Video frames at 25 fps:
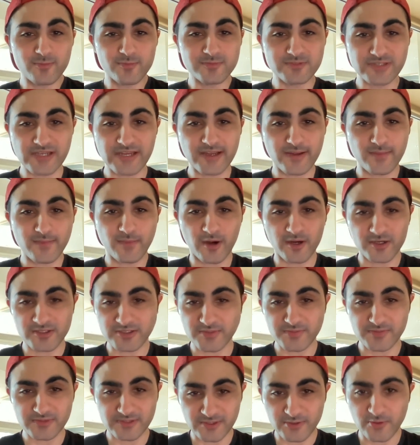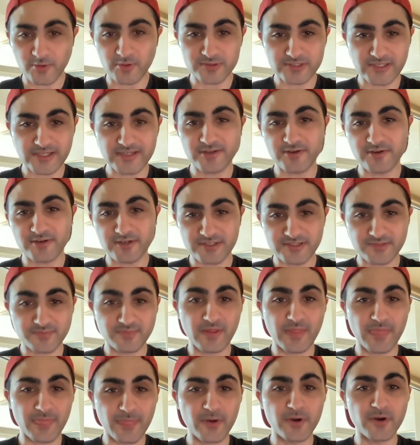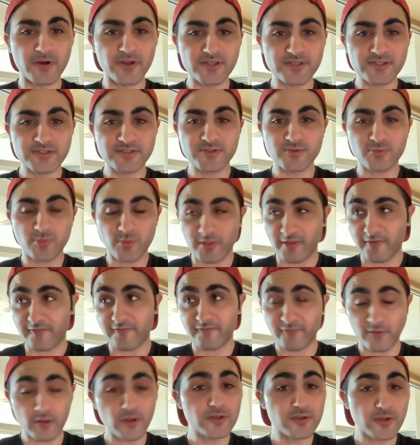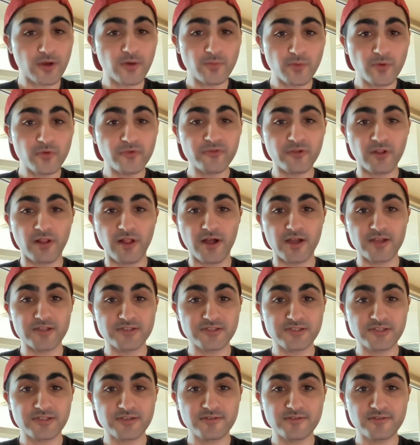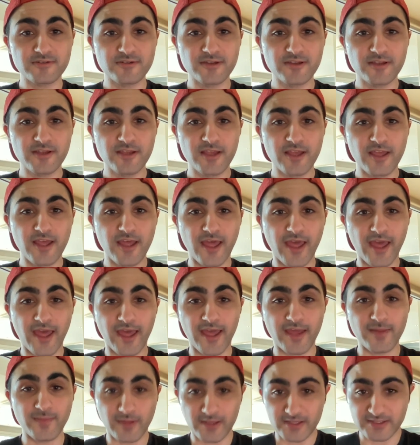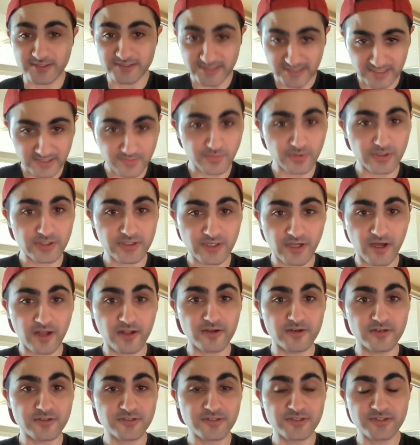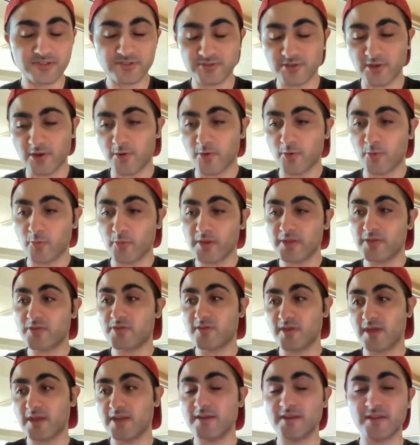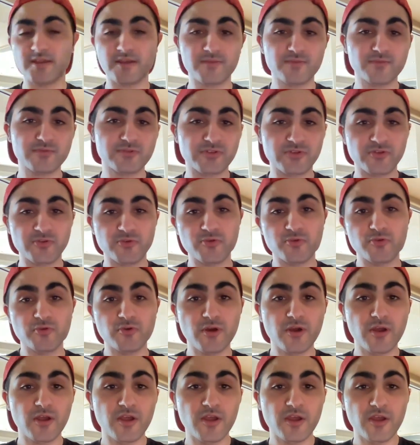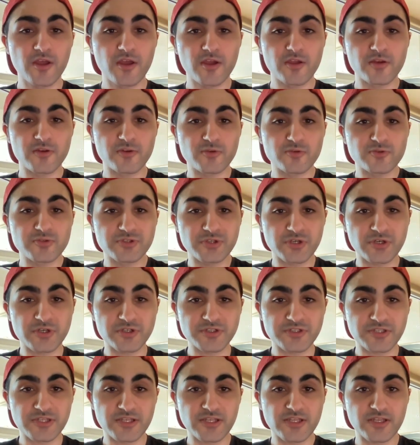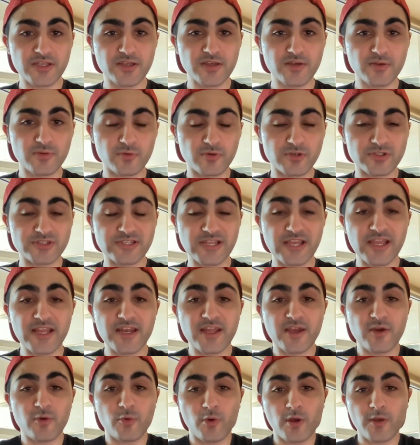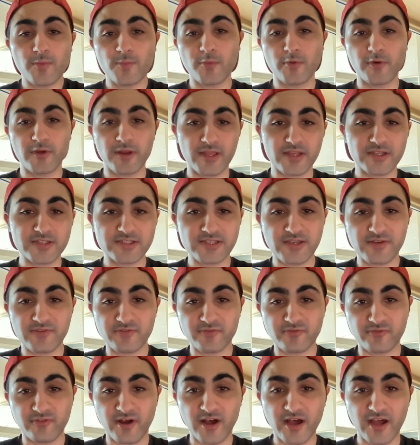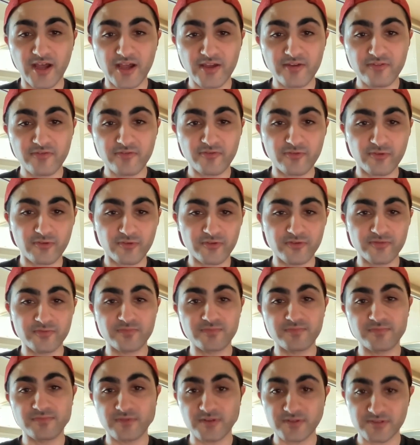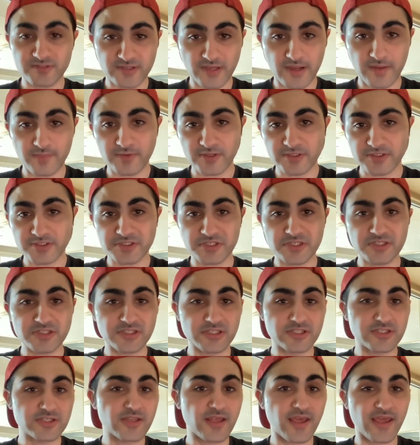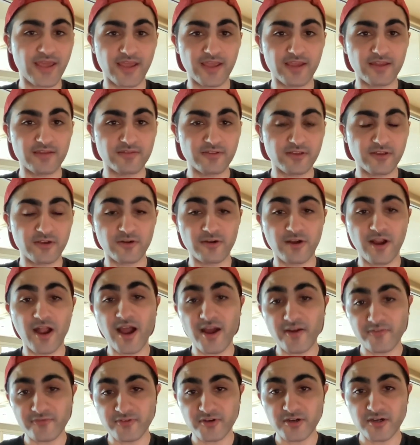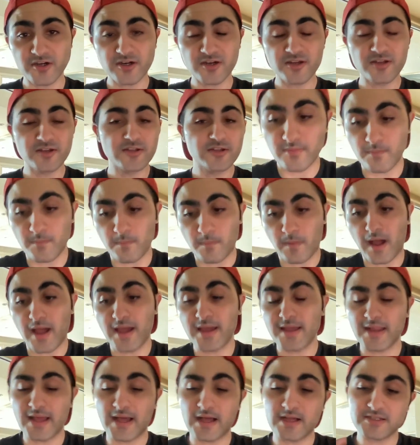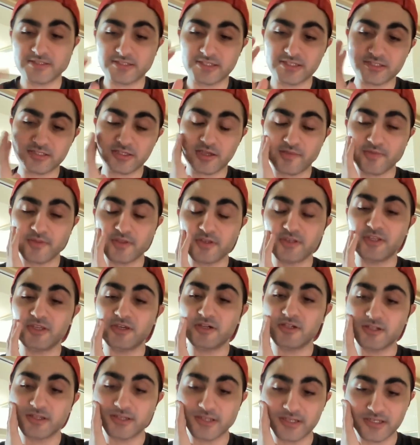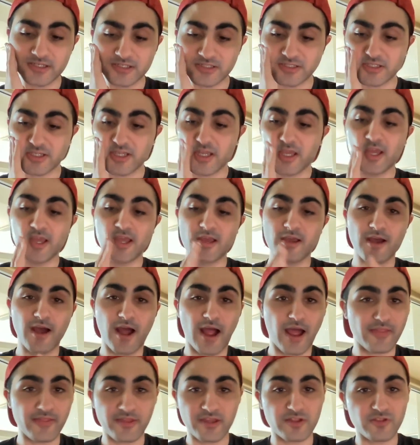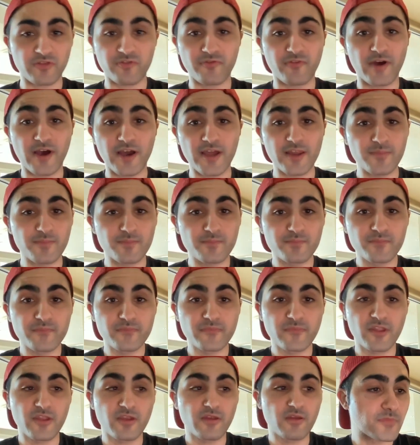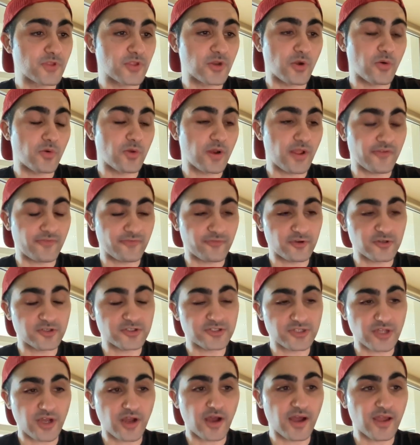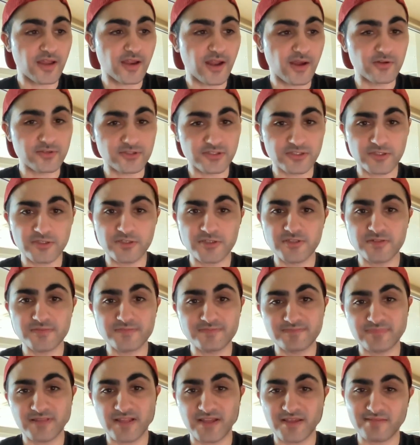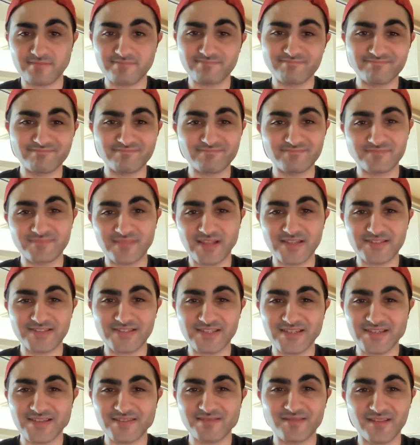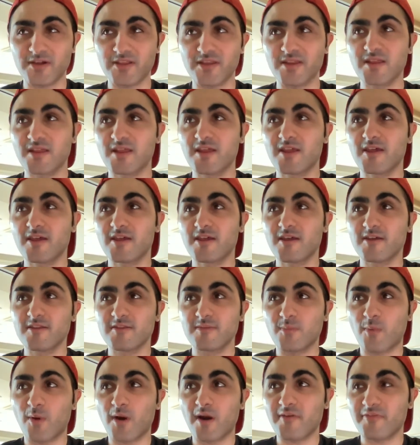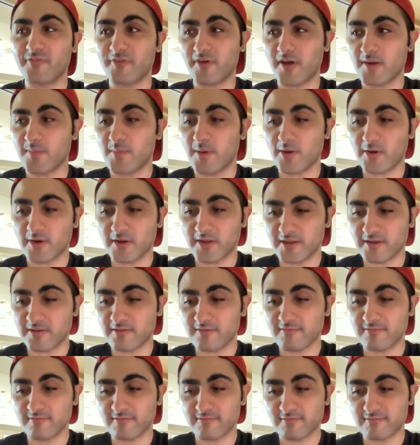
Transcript: Jacob Markstrom is a goaltender in his mid-30s with a full no-move clause and making $6 million. So we send him to New Jersey, retaining 1.875 for this coming season and the year after. My analysis on the deal is I think it's fine. When I first saw it, I was a little like, that's it. But the more I thought about it,